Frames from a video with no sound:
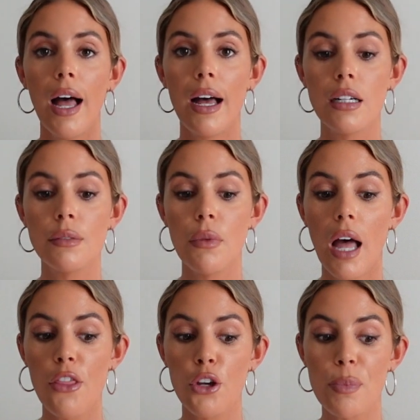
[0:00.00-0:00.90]
um,
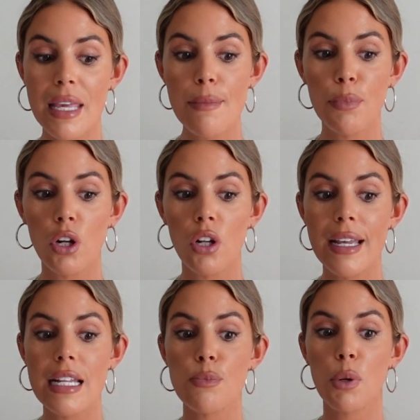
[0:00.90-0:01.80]
other people,
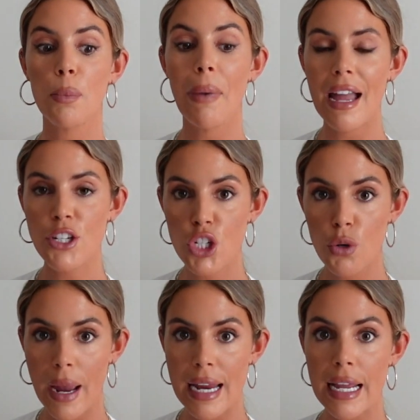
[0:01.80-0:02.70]
it's
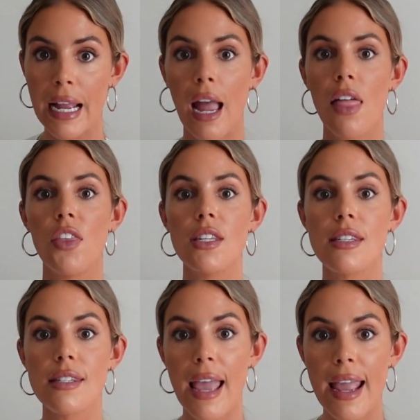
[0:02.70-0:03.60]
perpetuating the
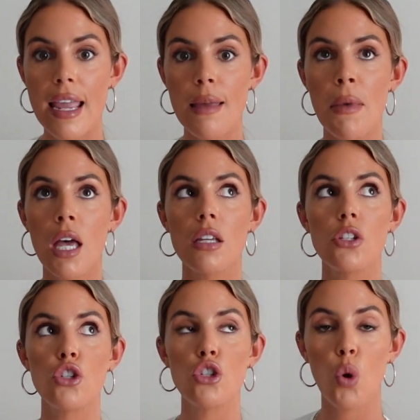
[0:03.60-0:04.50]
same
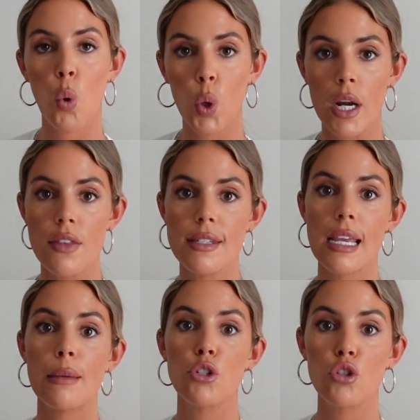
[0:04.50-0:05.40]
story, the
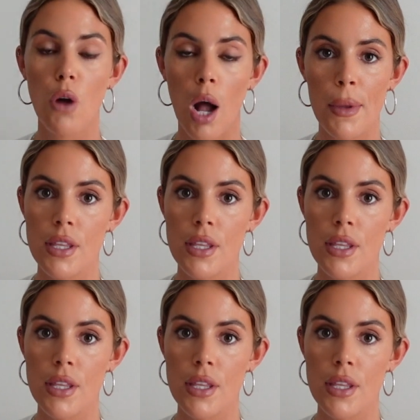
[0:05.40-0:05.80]
same trauma,